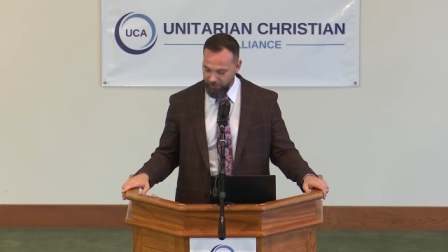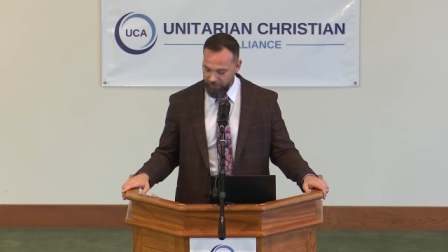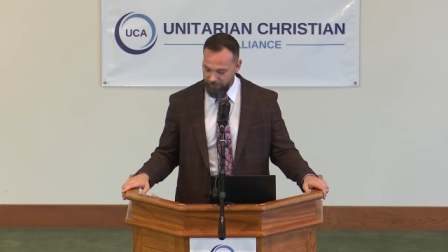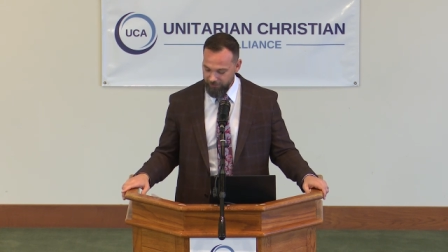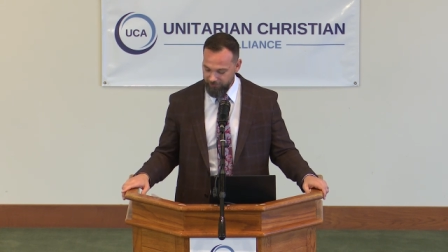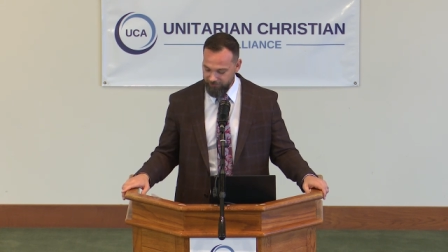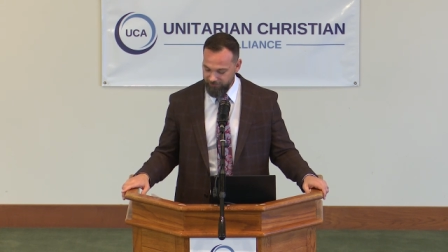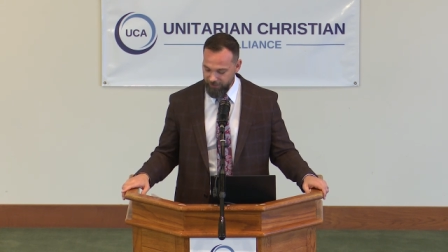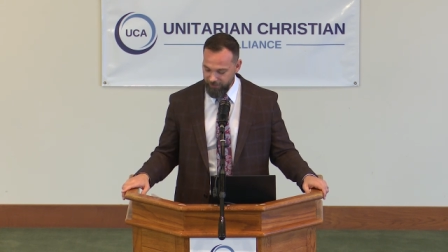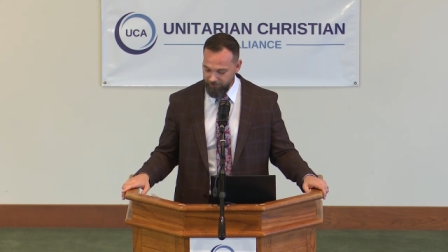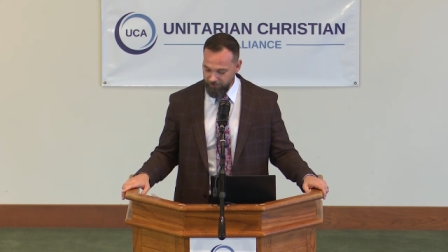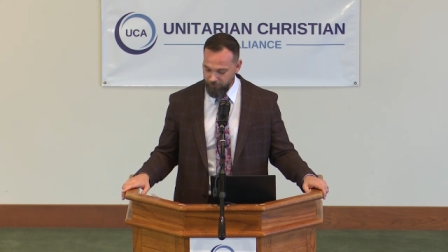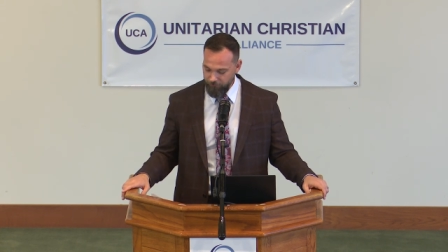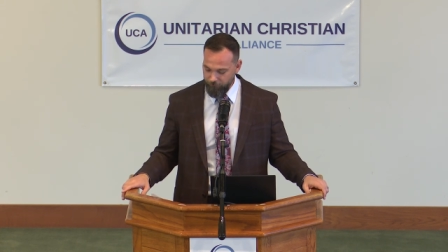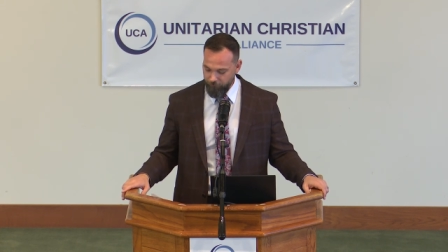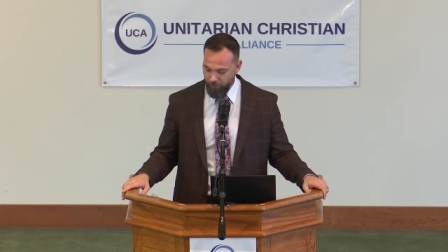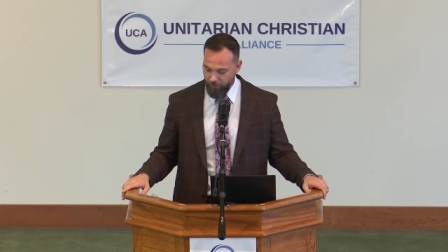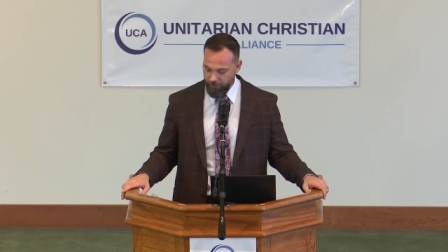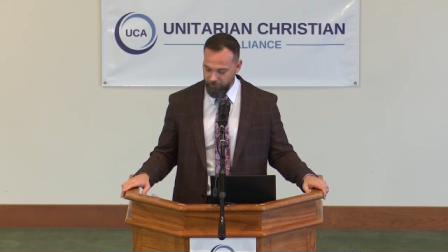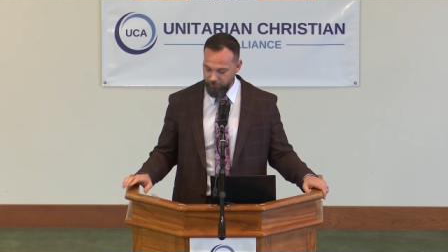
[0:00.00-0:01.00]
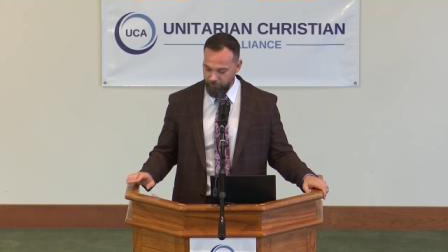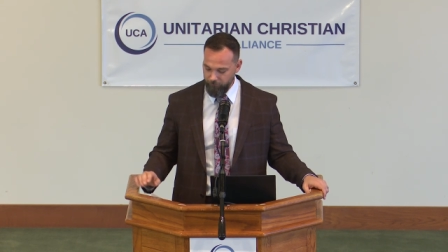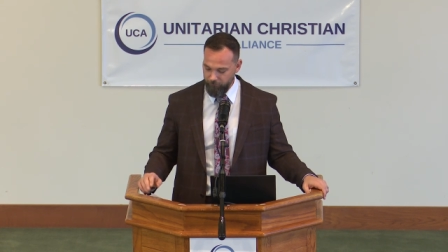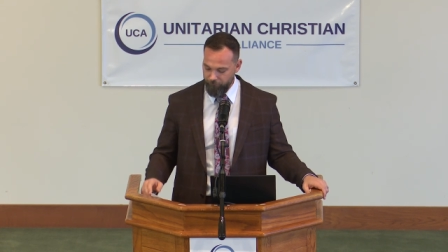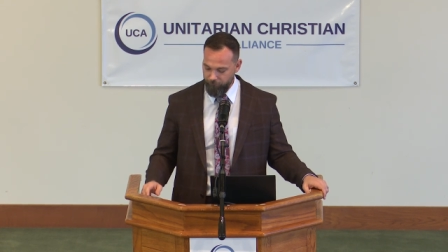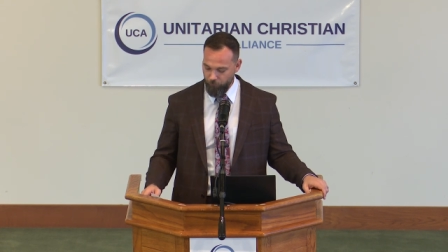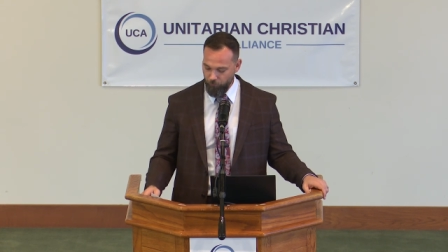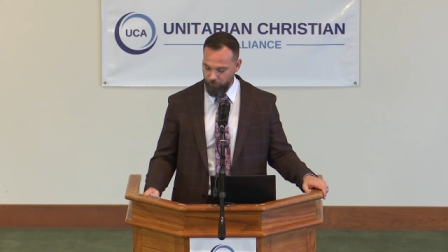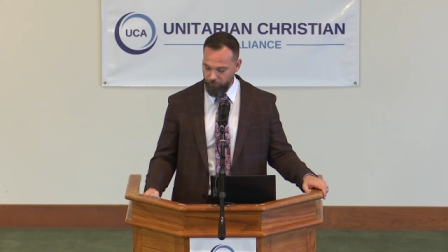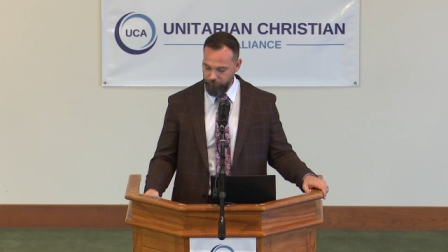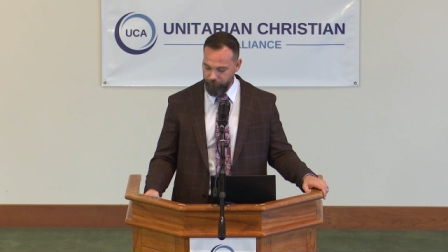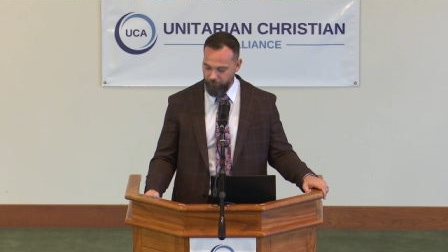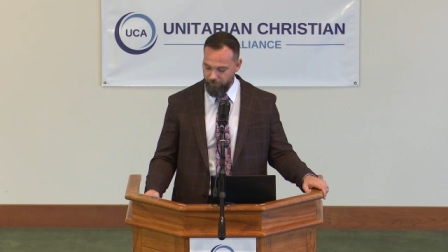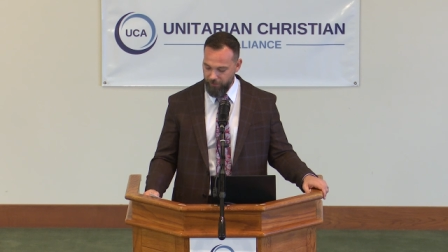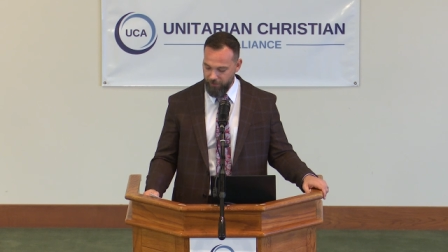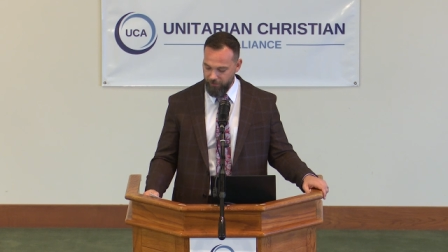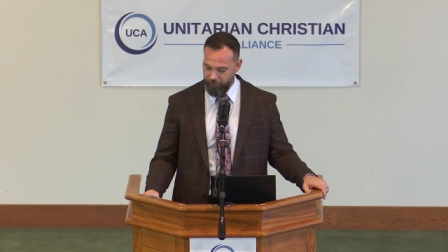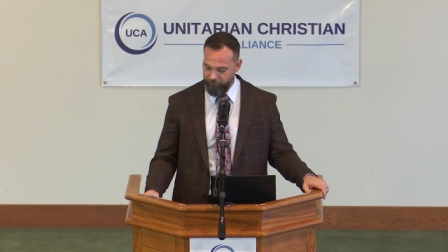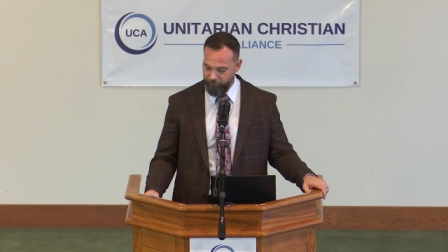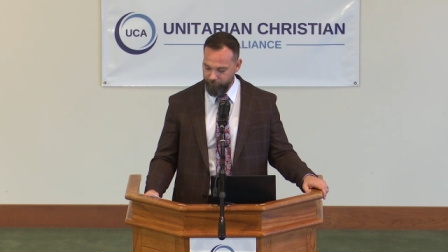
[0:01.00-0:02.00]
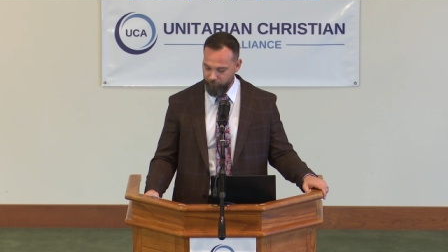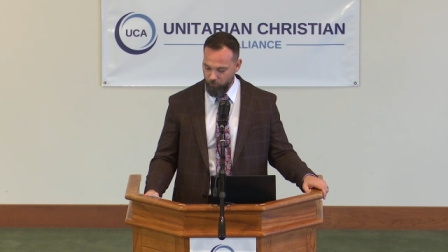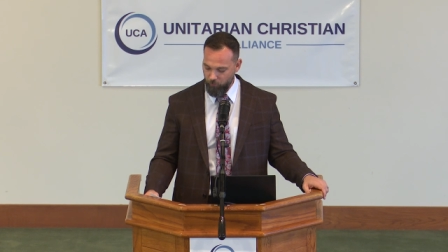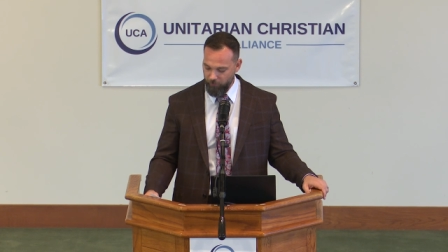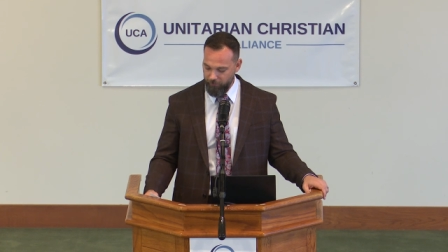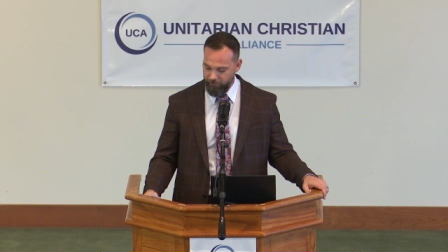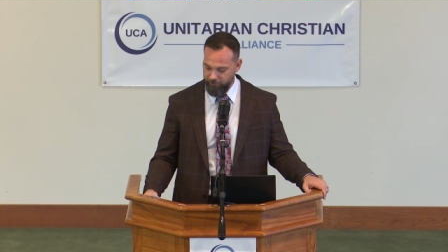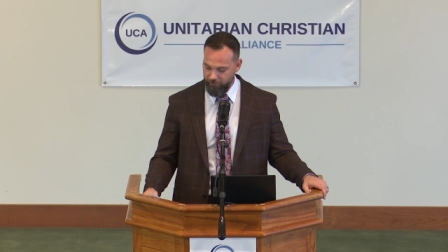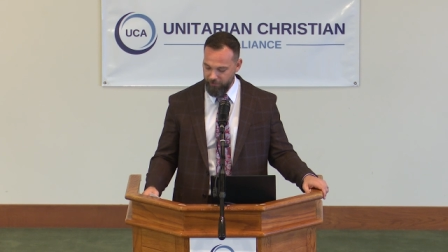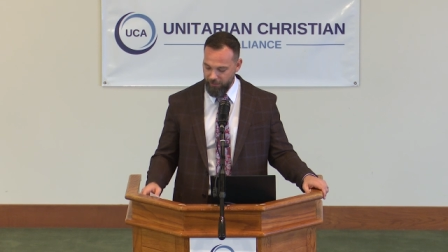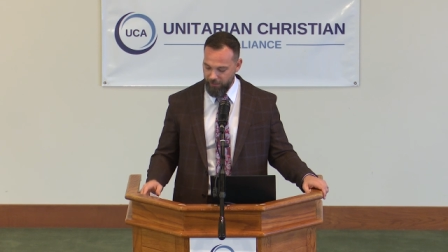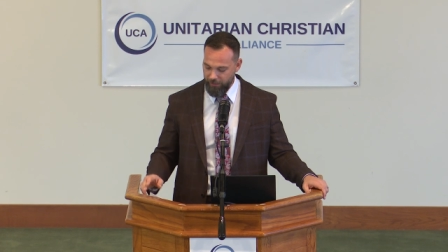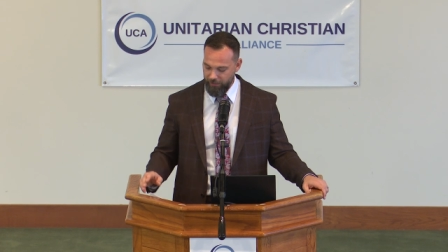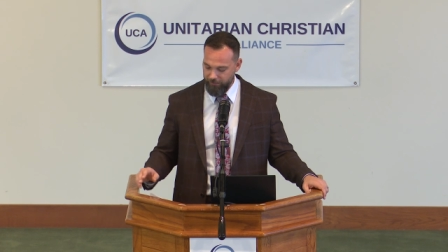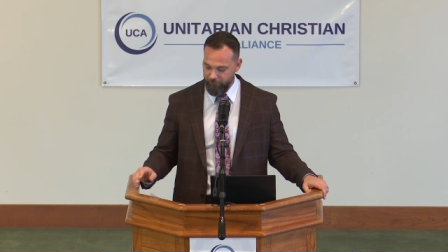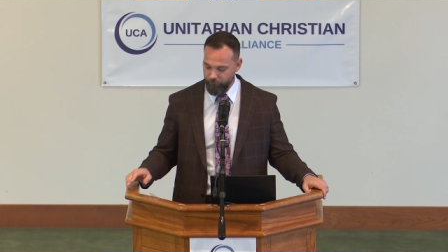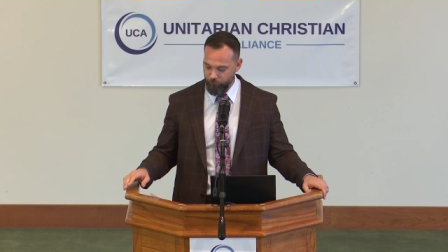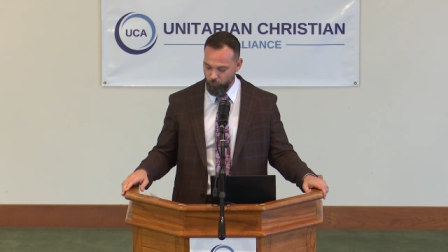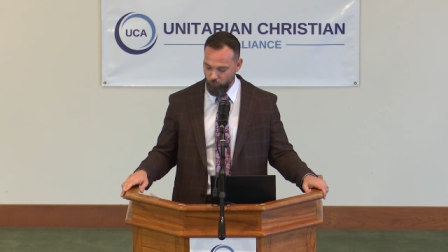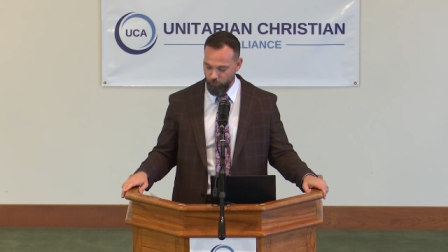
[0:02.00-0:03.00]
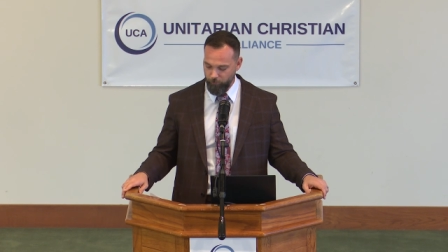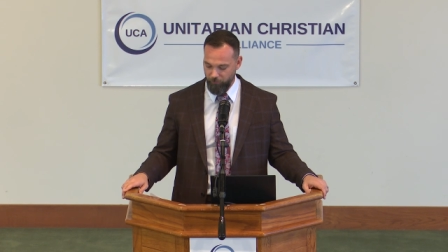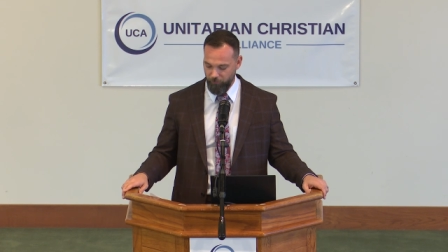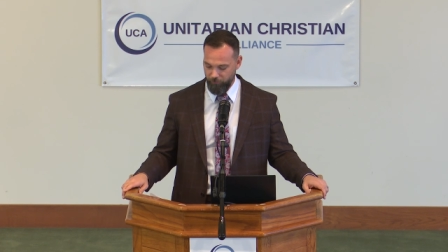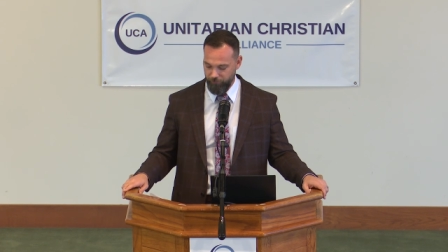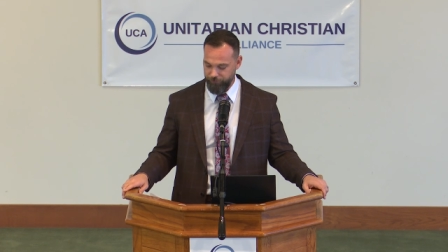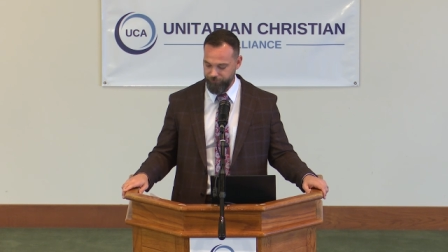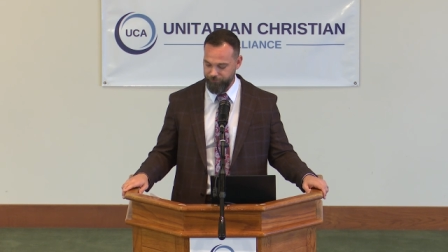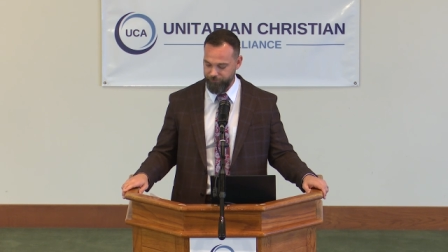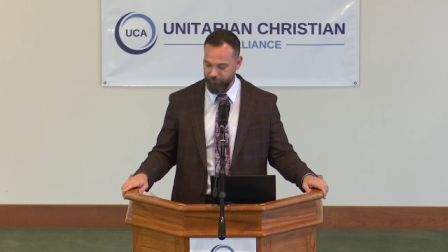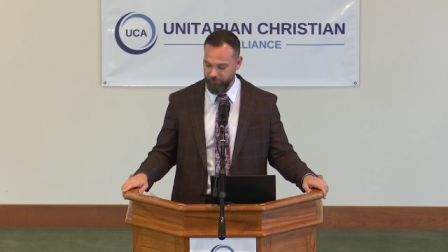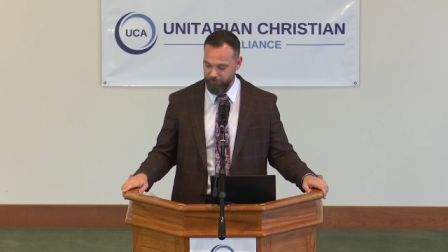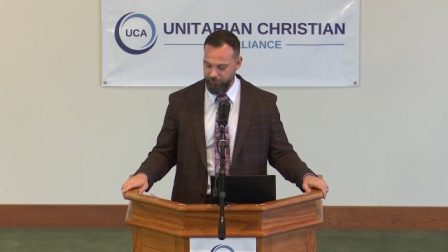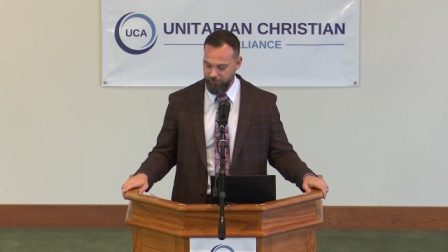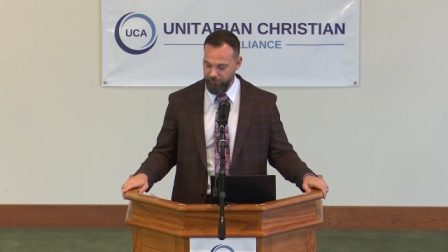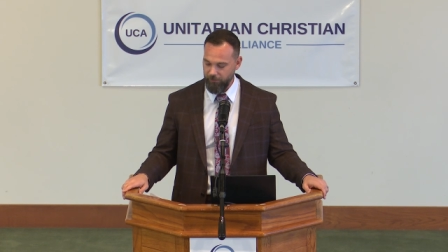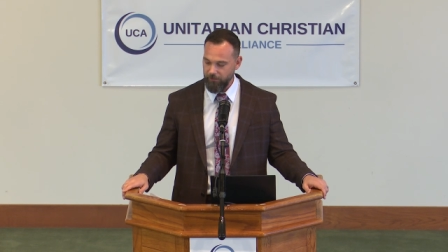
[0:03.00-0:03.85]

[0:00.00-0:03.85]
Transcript: Instead, they fined them 45.9 rubles.